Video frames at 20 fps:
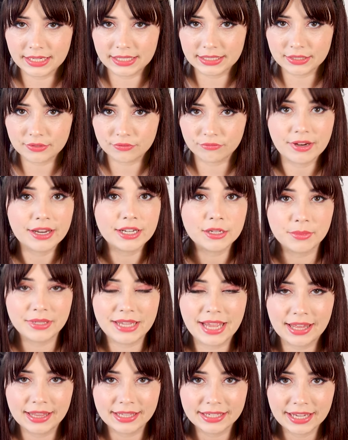it's
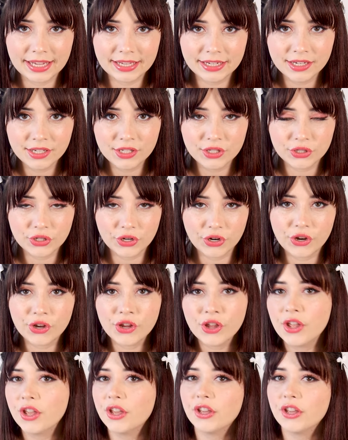randomly allocated, so